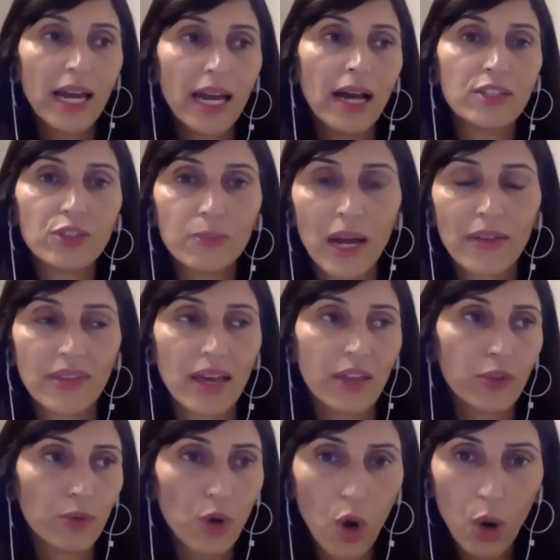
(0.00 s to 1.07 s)
undermined that
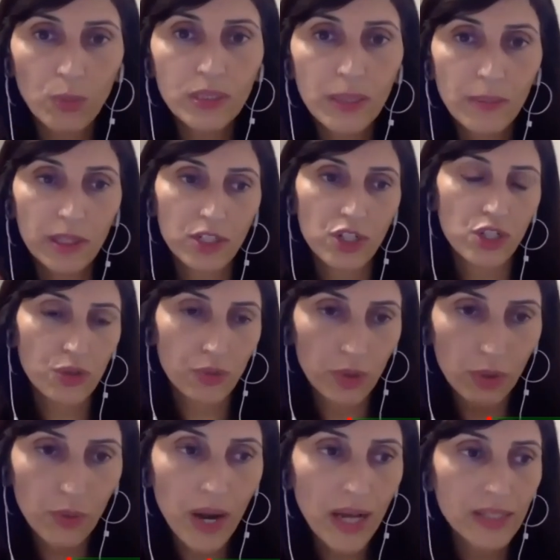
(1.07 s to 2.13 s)
through home demolitions, through
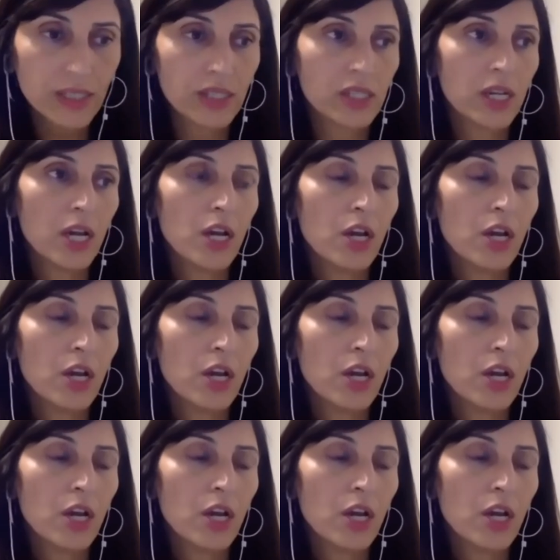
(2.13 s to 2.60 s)
arrests,